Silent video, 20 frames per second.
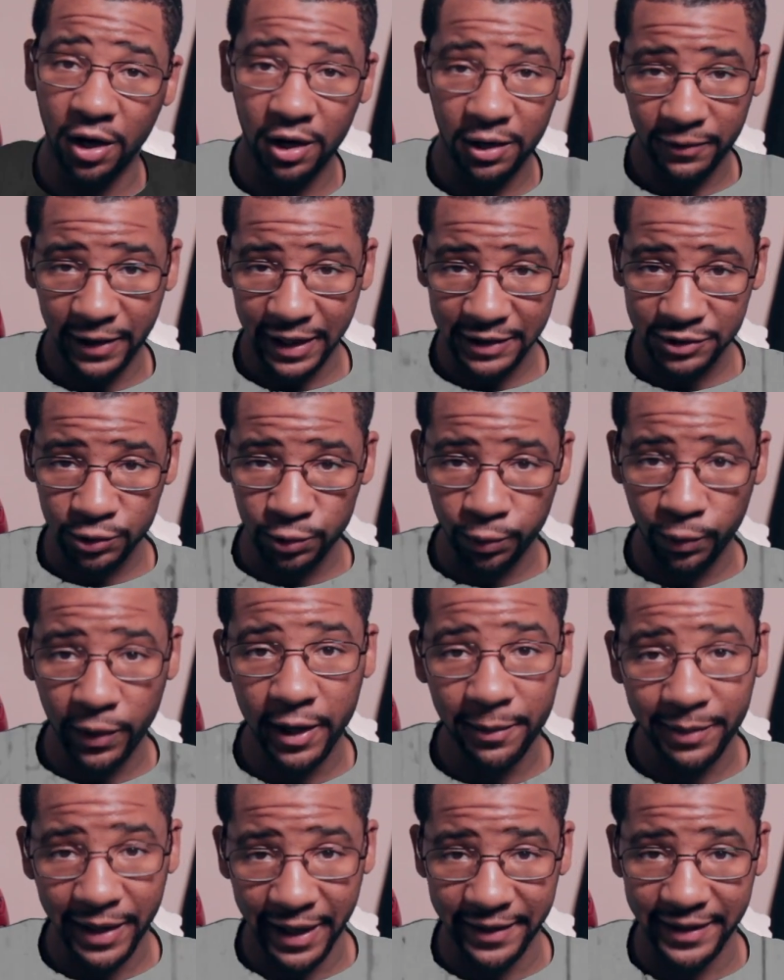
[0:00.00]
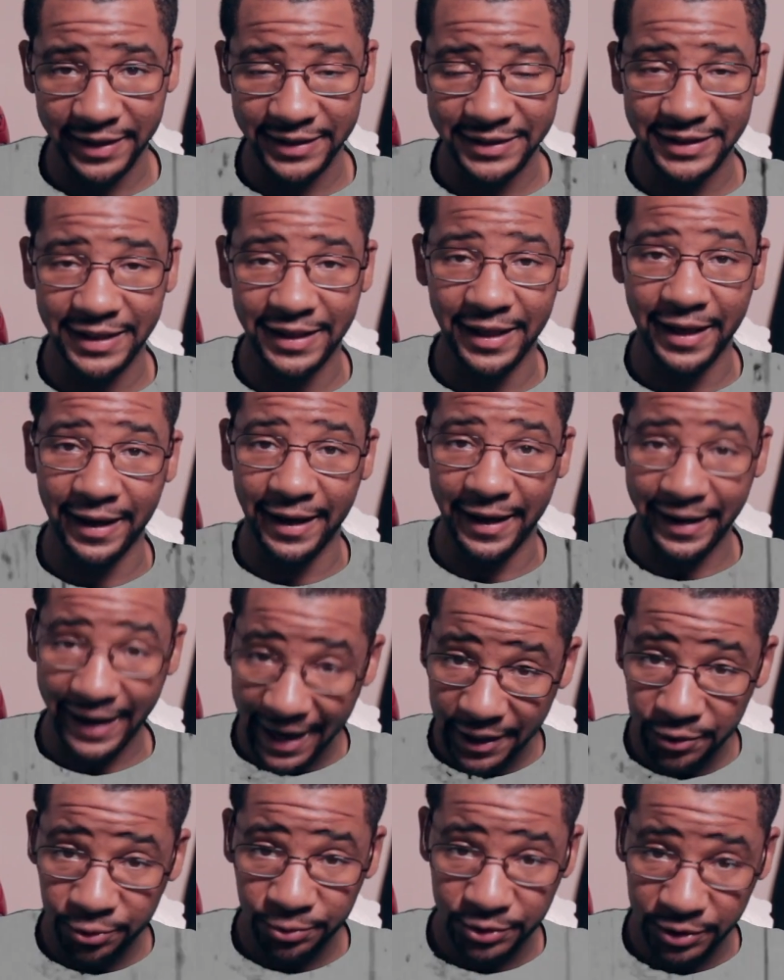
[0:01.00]
all around swear by this, and
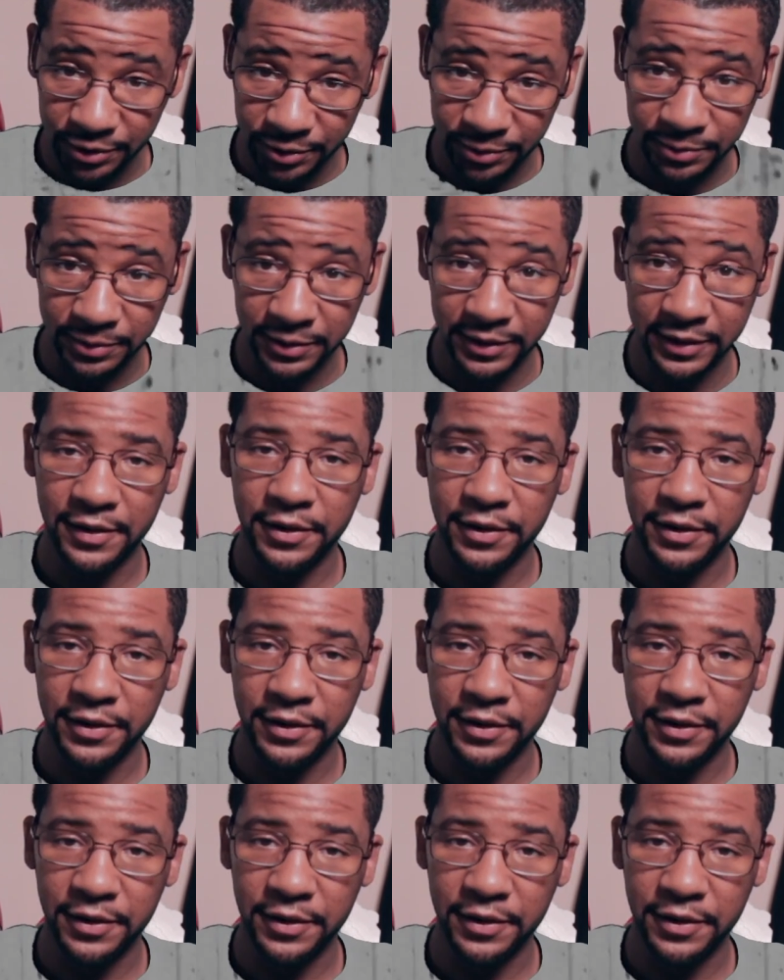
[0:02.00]
I do too.